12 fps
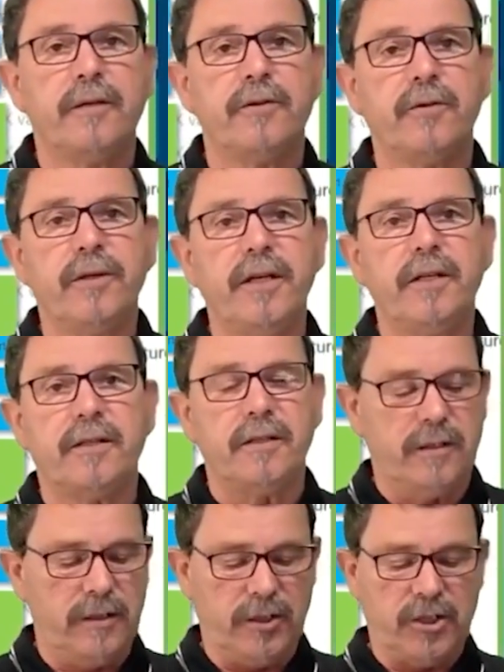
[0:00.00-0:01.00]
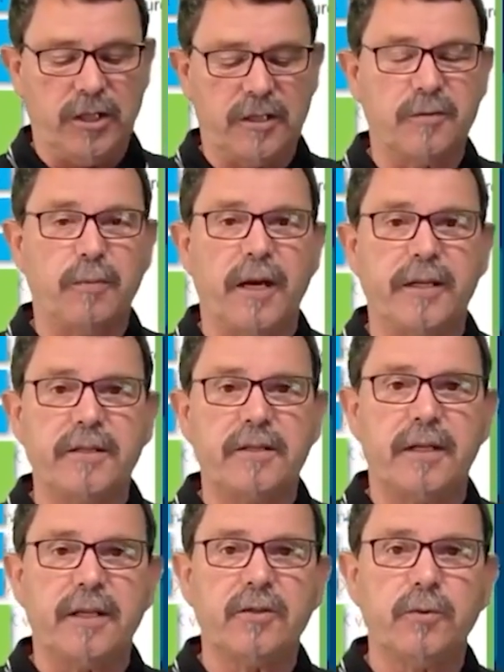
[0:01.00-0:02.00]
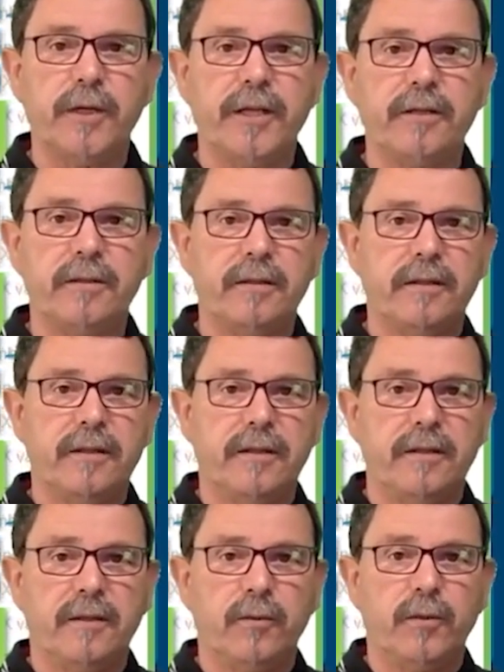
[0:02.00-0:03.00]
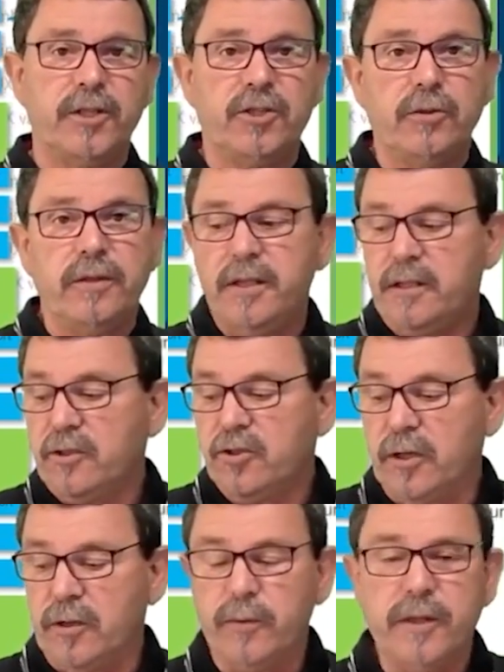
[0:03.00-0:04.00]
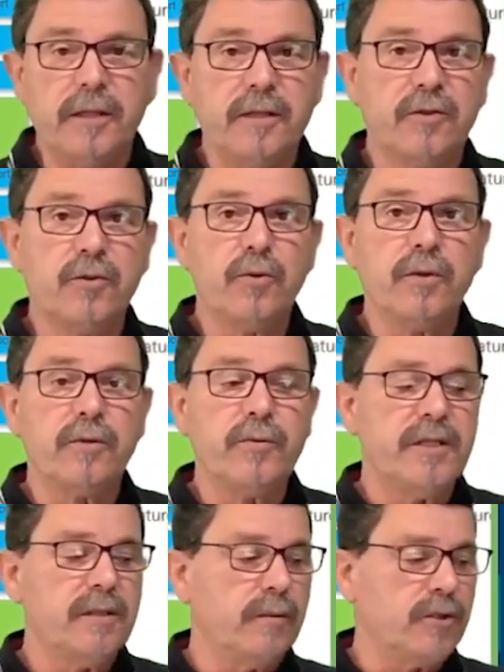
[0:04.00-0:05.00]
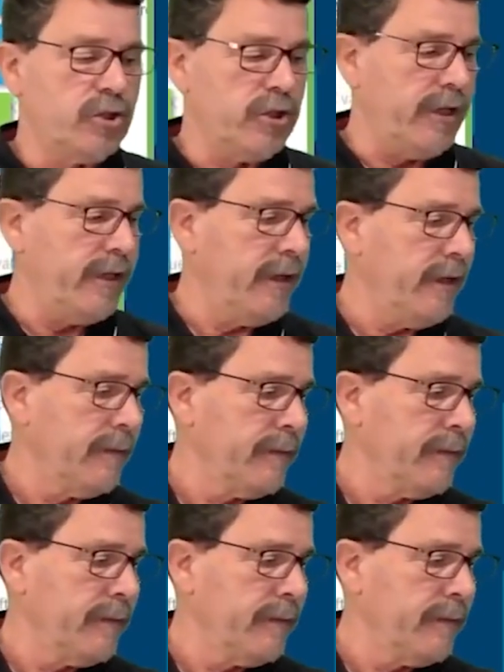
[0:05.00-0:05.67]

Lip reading: You need a shutters blinds actuator, which you need in general to do the reasonable shading.